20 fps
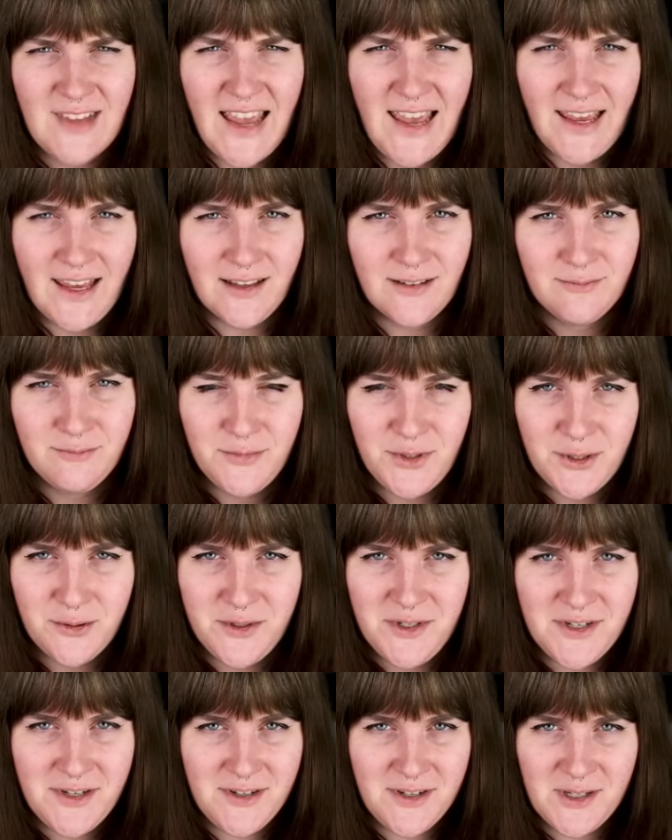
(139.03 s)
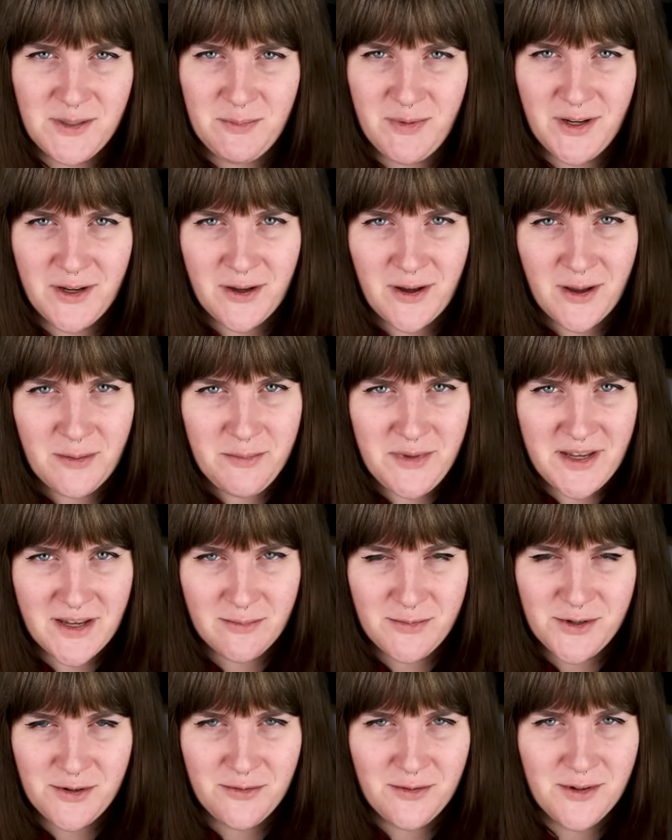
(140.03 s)
Hey, you don't need to just pick on me.
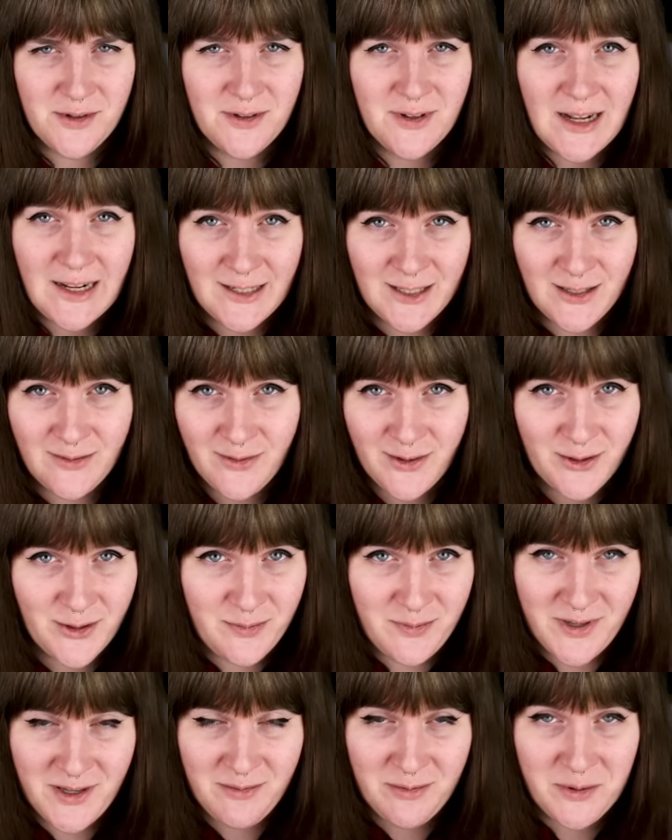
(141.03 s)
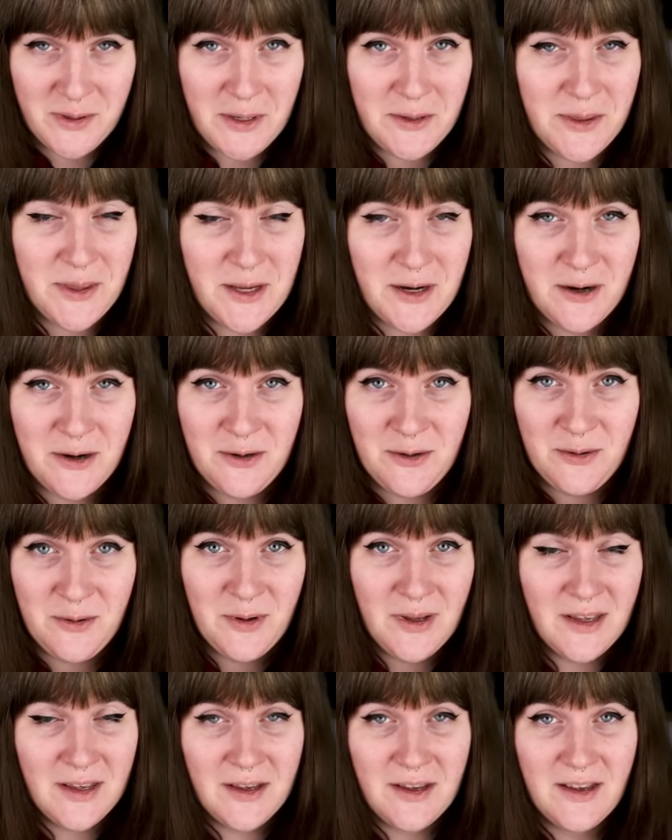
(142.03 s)
I'm sure there's lots of other people out there who
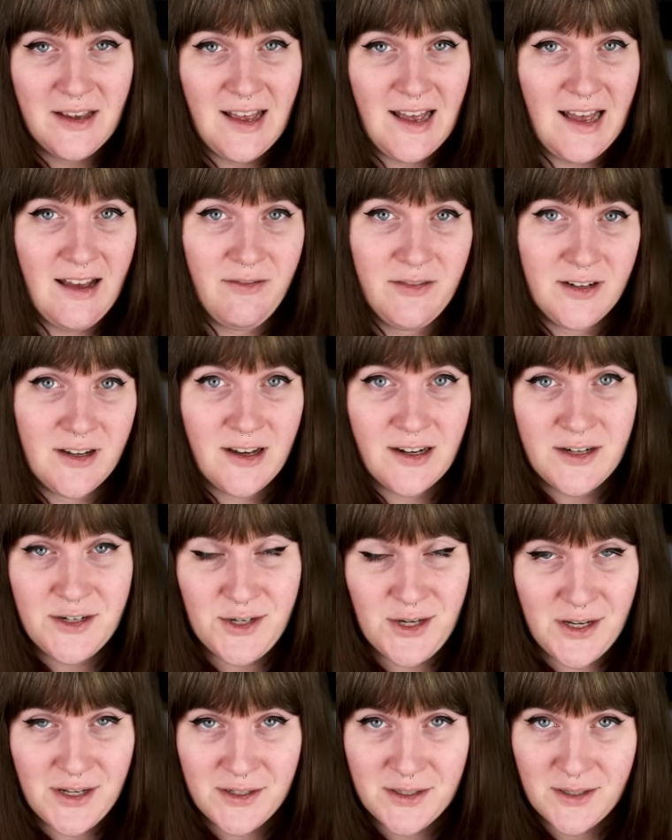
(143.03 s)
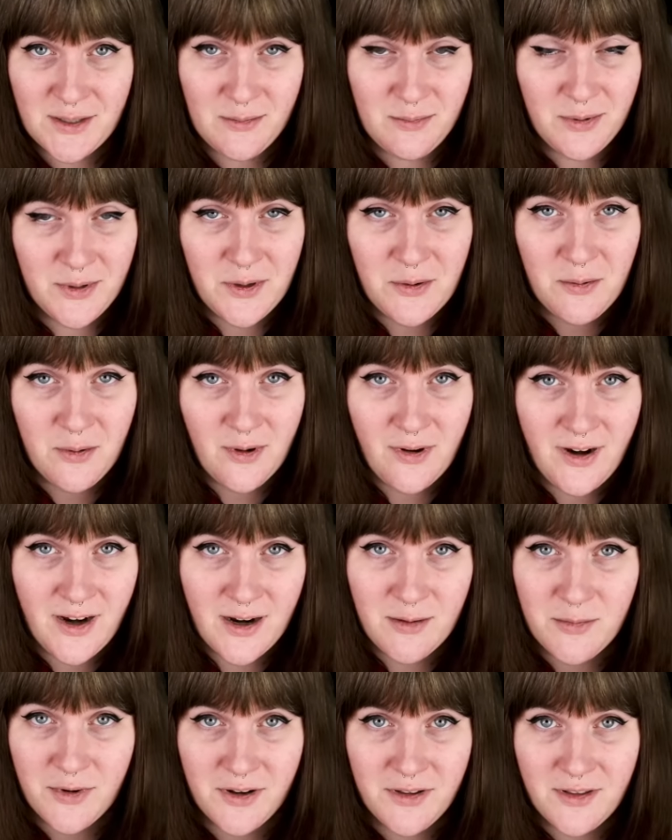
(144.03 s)
haven't got a chance to play
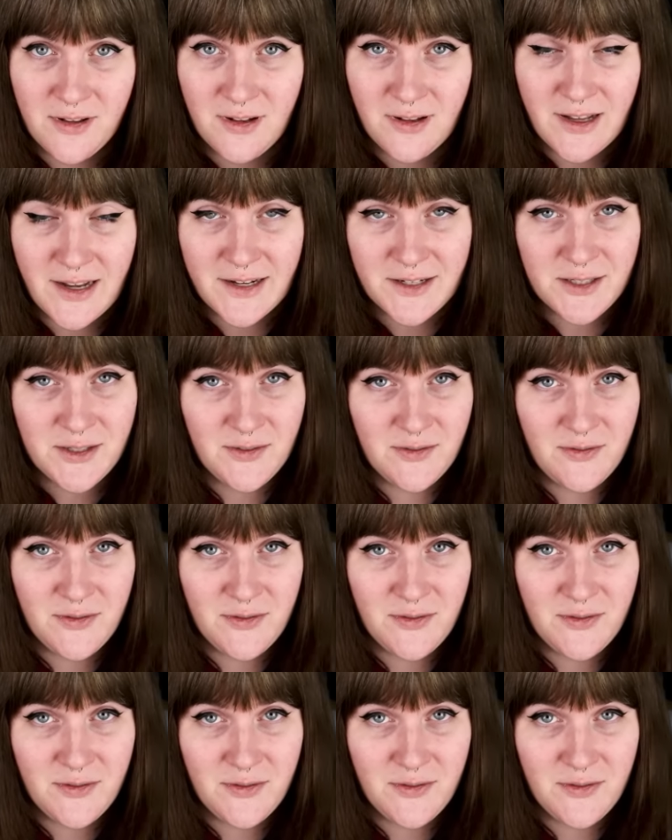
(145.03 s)
Warhammer in the last